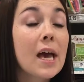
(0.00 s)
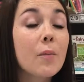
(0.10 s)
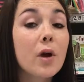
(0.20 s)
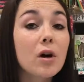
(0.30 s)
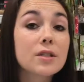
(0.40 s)
And
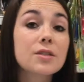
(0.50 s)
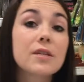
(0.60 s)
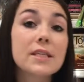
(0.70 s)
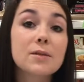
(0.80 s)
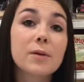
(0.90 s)
we also
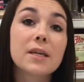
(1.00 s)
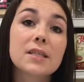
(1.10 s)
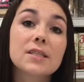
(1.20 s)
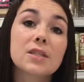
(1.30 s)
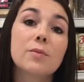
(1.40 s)
need to be
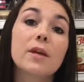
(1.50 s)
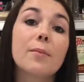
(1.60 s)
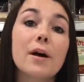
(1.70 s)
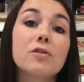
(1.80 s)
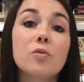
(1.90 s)
consuming
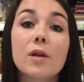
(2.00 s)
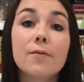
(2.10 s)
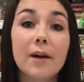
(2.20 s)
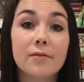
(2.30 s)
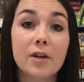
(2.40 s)
about
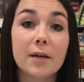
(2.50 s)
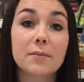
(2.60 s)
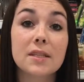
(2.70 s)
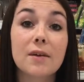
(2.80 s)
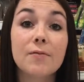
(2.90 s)
25
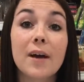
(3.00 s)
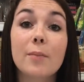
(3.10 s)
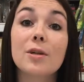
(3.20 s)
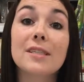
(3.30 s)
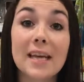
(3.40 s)
grams of
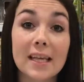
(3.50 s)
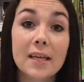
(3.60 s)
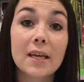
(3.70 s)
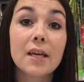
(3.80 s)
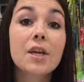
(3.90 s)
fiber
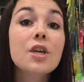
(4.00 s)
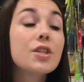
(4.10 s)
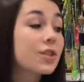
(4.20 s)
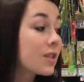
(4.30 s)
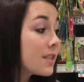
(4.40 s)
daily.
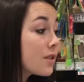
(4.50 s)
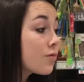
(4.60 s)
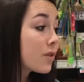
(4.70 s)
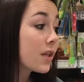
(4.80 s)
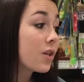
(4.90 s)
So this is a
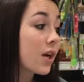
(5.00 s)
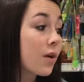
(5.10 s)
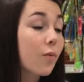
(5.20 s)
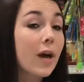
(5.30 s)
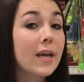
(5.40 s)
really
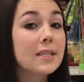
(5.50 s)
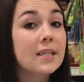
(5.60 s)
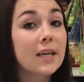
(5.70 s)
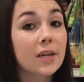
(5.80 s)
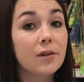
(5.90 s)
great way to
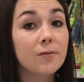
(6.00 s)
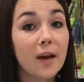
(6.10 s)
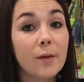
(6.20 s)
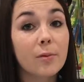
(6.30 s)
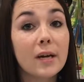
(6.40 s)
get your
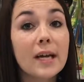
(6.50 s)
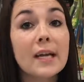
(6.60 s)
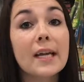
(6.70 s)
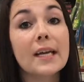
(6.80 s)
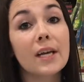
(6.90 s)
fiber
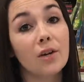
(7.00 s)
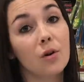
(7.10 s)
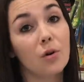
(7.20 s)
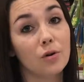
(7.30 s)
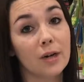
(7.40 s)
in and get your
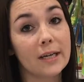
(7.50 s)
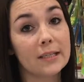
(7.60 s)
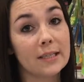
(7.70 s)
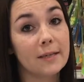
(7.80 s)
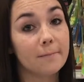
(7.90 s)
whole grains
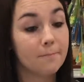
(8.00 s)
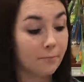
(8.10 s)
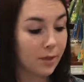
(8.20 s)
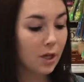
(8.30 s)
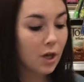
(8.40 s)

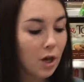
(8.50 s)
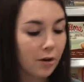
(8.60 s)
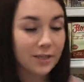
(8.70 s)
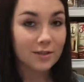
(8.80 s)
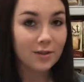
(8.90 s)
in.
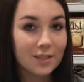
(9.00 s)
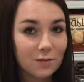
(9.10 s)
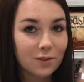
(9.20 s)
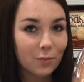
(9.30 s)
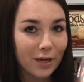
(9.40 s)
Okay, so this
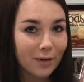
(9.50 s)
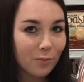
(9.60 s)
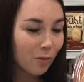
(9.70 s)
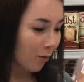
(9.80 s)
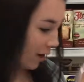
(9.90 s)
was bread number 1.